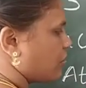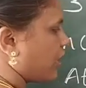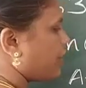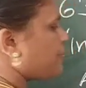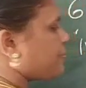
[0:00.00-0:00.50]

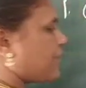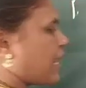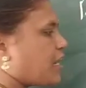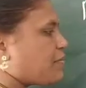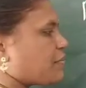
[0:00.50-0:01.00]
Okay,
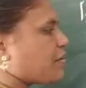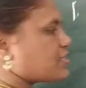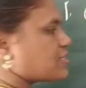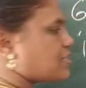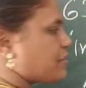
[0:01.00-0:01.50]
atomic
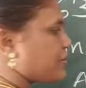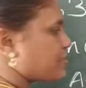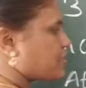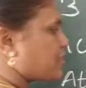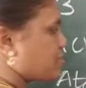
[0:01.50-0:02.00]
mass is
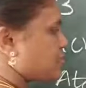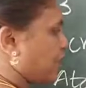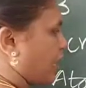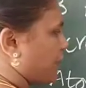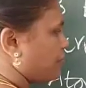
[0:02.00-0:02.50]
represented as
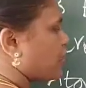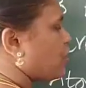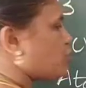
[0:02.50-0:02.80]
A.